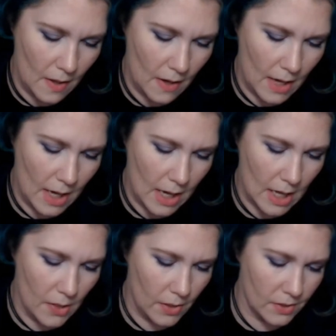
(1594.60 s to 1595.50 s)

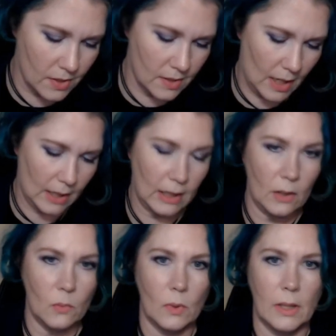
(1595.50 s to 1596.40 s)
And the second
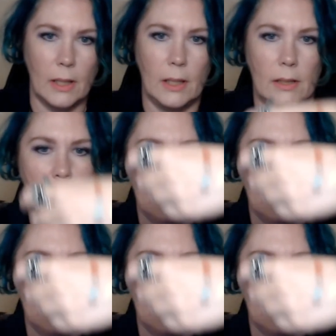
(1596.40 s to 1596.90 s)
one